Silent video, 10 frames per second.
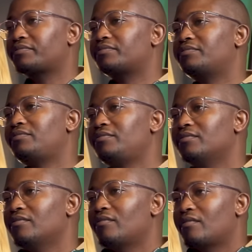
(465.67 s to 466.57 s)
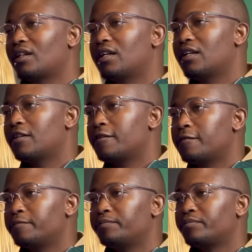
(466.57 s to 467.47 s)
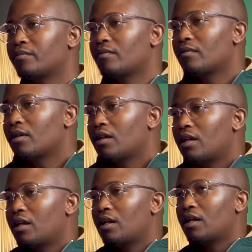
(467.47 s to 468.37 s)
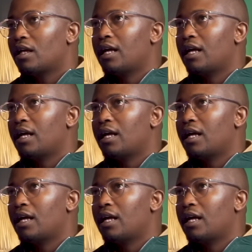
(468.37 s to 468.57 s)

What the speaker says: Is that the political will part then to run them properly?